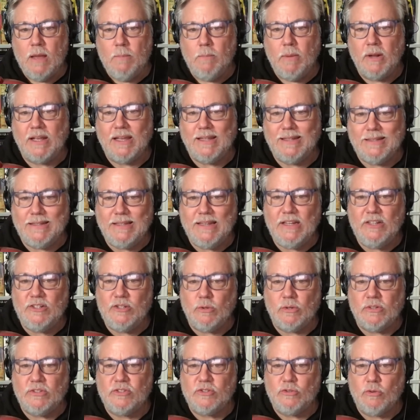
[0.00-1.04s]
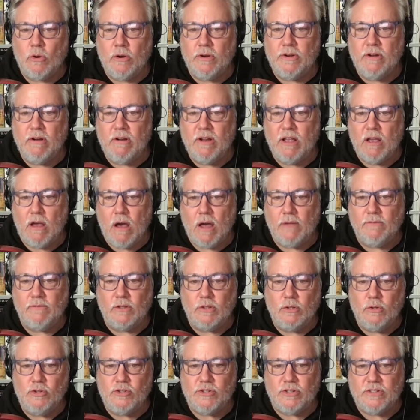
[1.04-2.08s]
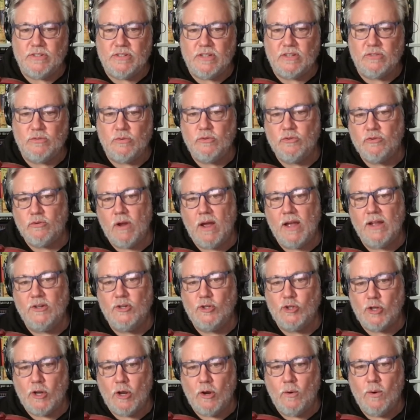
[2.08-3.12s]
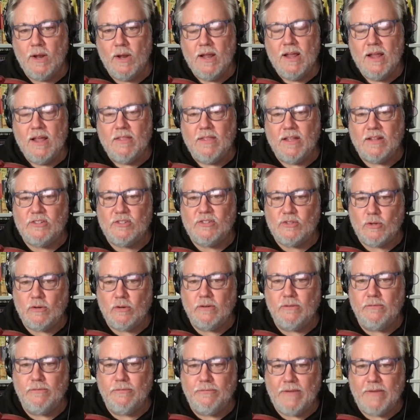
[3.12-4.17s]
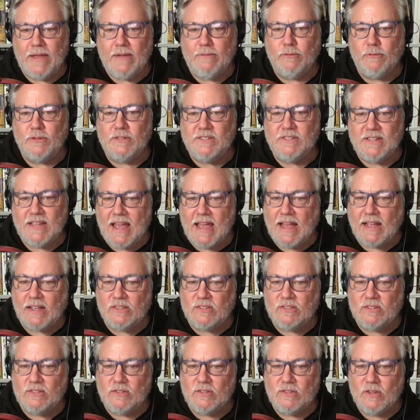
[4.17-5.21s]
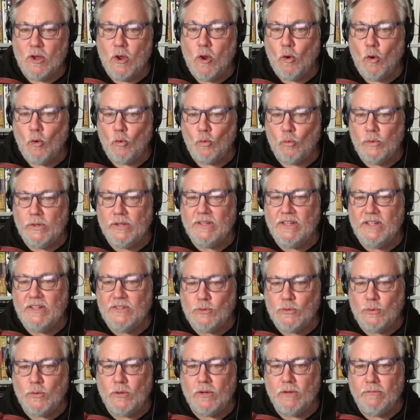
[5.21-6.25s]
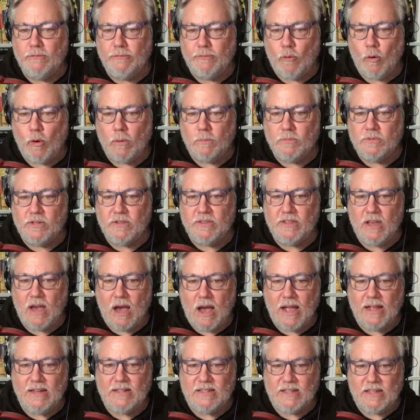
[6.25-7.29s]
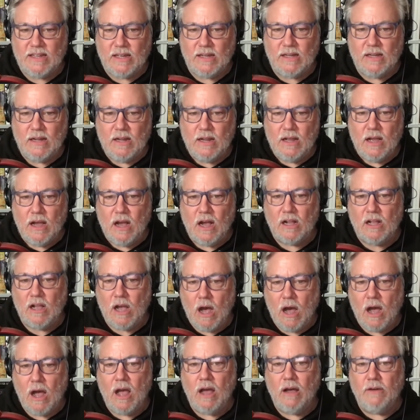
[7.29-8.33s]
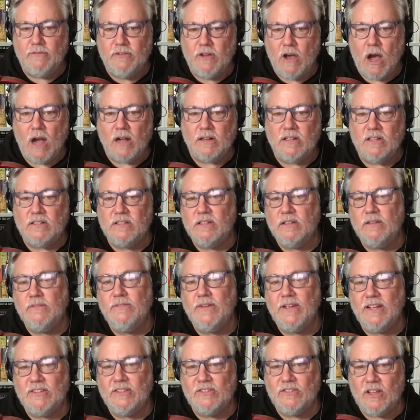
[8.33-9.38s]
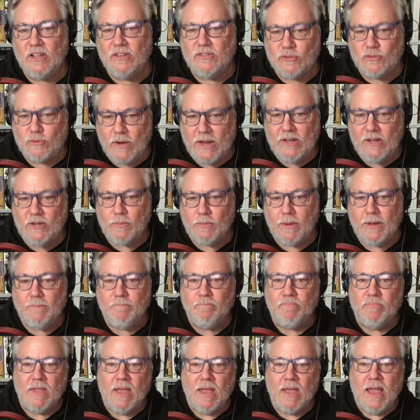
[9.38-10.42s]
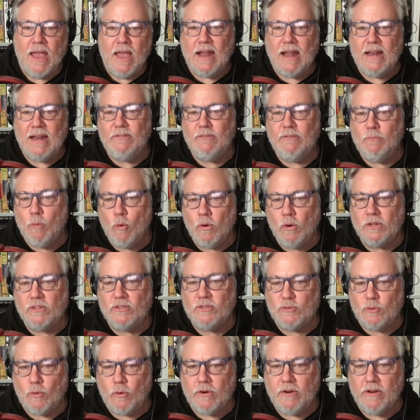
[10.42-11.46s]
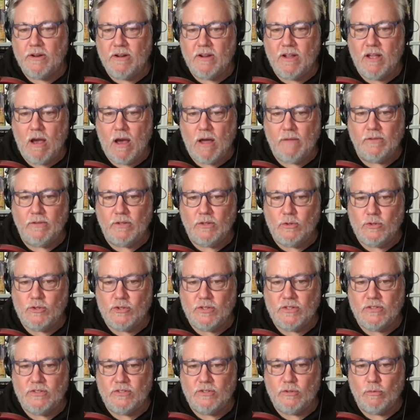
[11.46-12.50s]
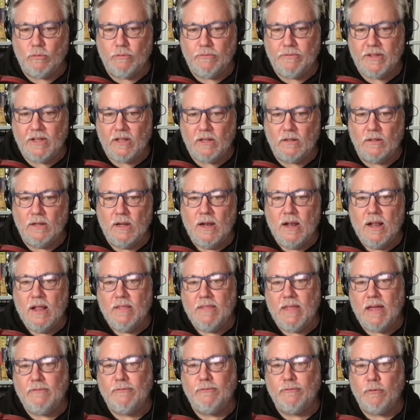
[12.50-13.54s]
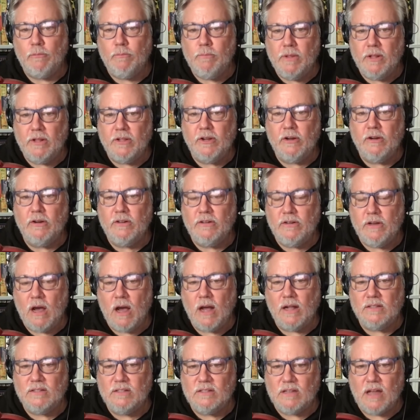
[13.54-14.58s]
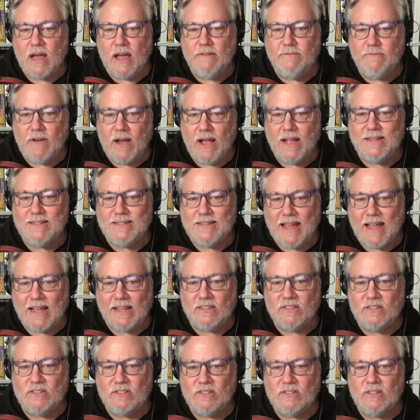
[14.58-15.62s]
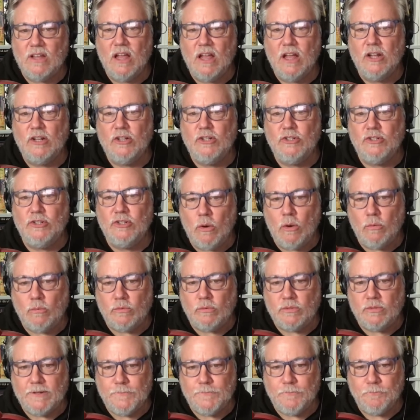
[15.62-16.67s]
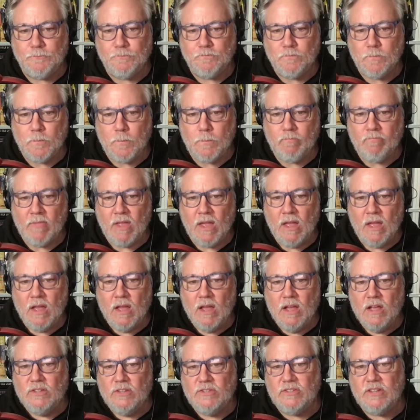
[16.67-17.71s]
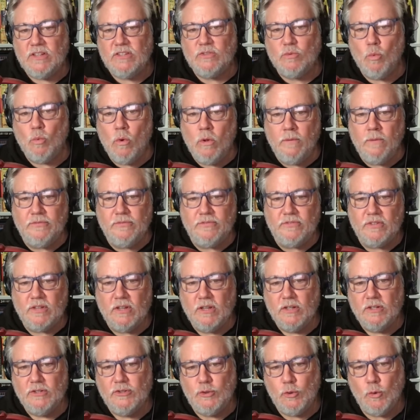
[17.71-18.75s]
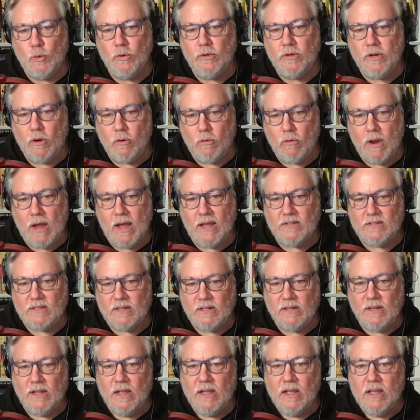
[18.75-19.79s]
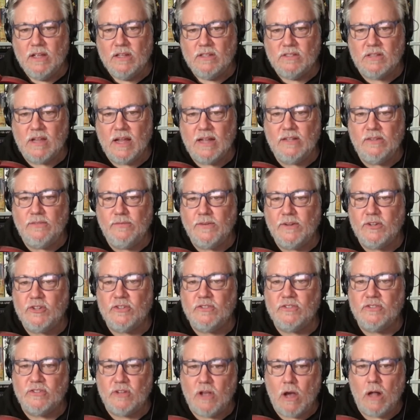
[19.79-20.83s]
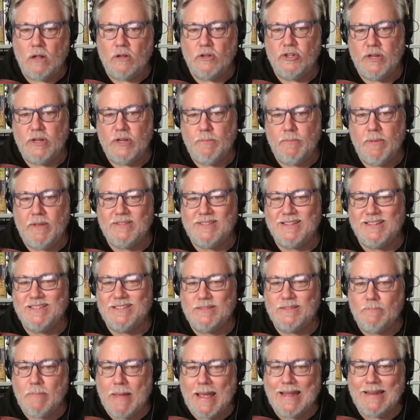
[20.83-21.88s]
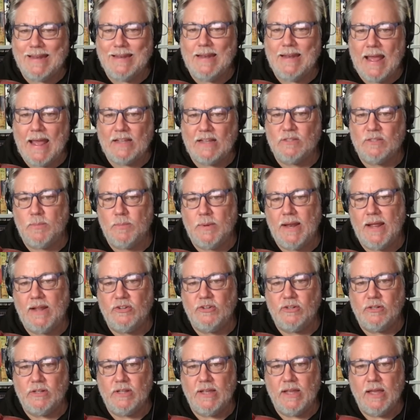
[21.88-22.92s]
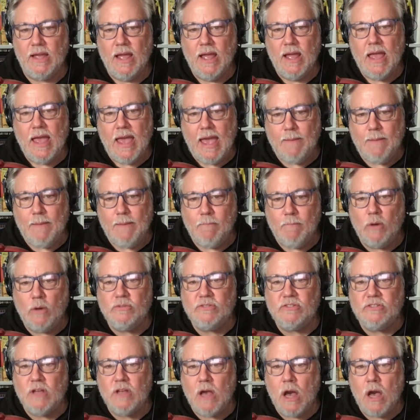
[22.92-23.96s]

but can lead to extraordinary convolutions as we try and show that certain favored texts really do conform to the idea of cognitive estrangement and even more extraordinary convolutions to reveal that familiar non sci fi texts don't. Since Wolfe's Tour de Horizon, science fiction scholarship has expanded exponentially, and most